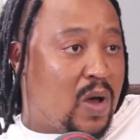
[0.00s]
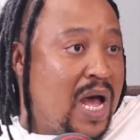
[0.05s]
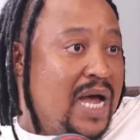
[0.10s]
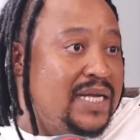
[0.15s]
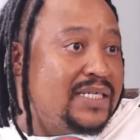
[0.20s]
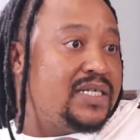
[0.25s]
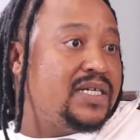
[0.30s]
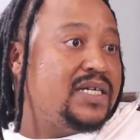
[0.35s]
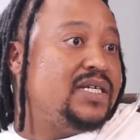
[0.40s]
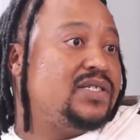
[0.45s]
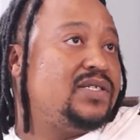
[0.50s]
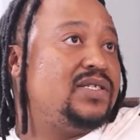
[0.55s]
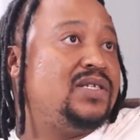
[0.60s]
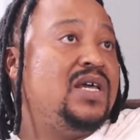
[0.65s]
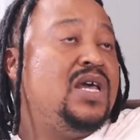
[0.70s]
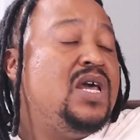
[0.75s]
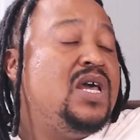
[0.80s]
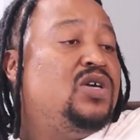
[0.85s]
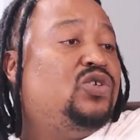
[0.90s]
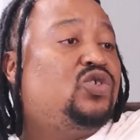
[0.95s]
artists,
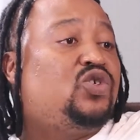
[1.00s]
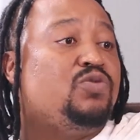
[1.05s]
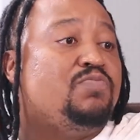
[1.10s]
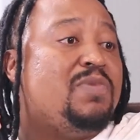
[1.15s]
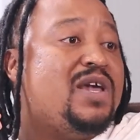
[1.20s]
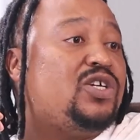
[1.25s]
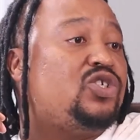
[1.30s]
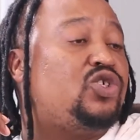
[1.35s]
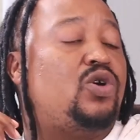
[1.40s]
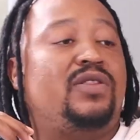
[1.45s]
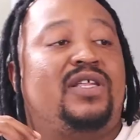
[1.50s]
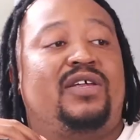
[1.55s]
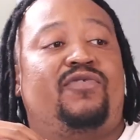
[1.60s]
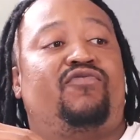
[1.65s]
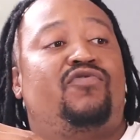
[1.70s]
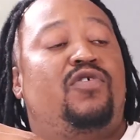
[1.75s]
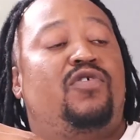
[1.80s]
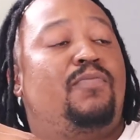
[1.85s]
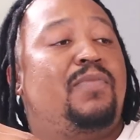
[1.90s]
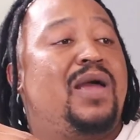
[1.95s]
to make sure that
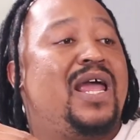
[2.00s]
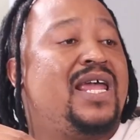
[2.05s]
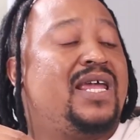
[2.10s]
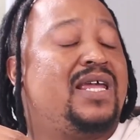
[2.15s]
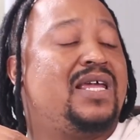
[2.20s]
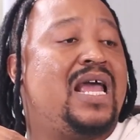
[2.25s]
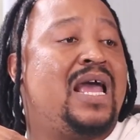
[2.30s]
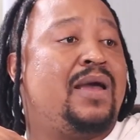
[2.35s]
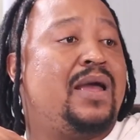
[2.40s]
from a